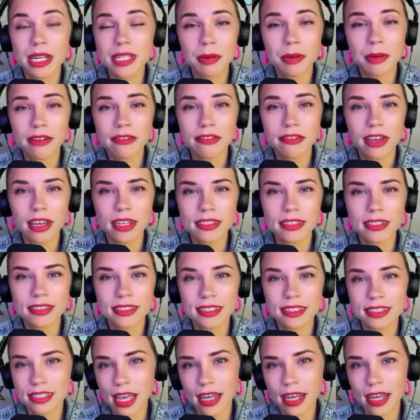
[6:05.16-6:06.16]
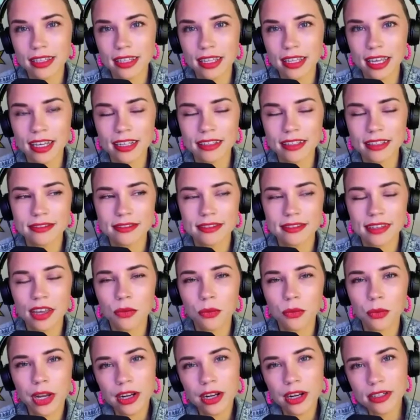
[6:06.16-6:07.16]
perfect. Exactly. And
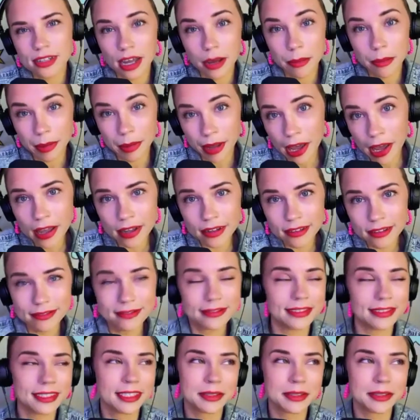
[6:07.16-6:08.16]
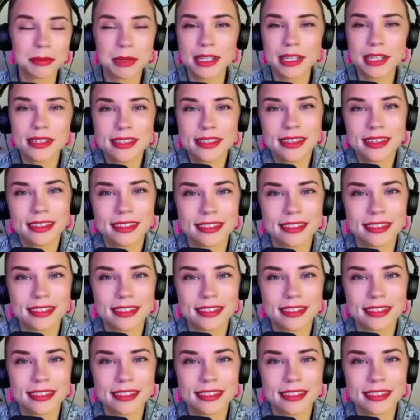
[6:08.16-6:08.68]
weird's not bad. It just means that